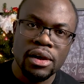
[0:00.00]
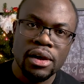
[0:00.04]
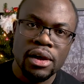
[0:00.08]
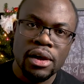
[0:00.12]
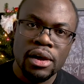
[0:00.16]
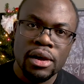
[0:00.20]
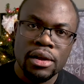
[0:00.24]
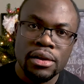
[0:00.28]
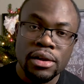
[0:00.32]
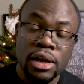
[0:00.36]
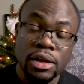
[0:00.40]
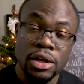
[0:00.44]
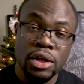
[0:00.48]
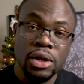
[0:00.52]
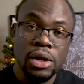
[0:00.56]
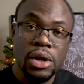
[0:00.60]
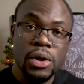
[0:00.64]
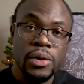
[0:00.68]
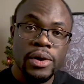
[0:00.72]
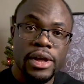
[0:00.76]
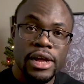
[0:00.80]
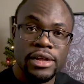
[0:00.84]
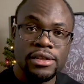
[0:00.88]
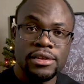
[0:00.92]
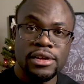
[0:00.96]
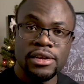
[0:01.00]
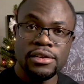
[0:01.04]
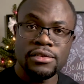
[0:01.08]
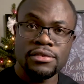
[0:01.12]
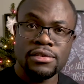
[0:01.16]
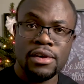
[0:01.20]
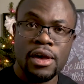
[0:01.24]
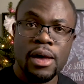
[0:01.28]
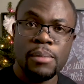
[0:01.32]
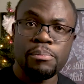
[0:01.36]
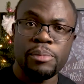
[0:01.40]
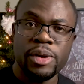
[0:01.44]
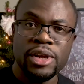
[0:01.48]
then you look at these
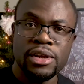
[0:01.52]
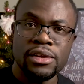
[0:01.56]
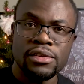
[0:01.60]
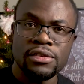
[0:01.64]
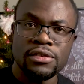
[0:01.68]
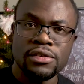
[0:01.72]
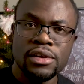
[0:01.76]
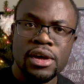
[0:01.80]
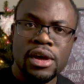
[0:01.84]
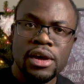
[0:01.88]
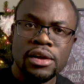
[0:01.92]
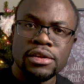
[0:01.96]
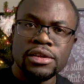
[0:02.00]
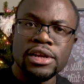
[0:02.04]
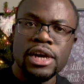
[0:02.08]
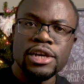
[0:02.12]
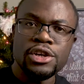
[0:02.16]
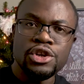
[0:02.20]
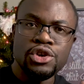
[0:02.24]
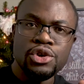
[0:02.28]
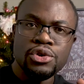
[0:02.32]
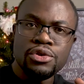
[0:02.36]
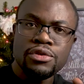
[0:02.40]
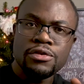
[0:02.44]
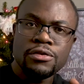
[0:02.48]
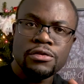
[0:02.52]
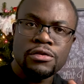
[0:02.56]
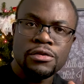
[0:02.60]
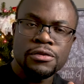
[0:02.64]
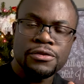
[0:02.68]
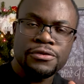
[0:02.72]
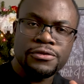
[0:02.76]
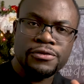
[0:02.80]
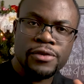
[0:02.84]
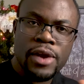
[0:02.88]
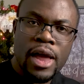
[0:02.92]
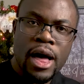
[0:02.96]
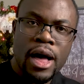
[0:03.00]
companies that used to
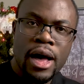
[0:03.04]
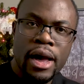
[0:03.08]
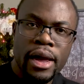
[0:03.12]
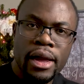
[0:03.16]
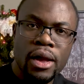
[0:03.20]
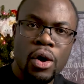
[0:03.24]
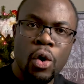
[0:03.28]
fly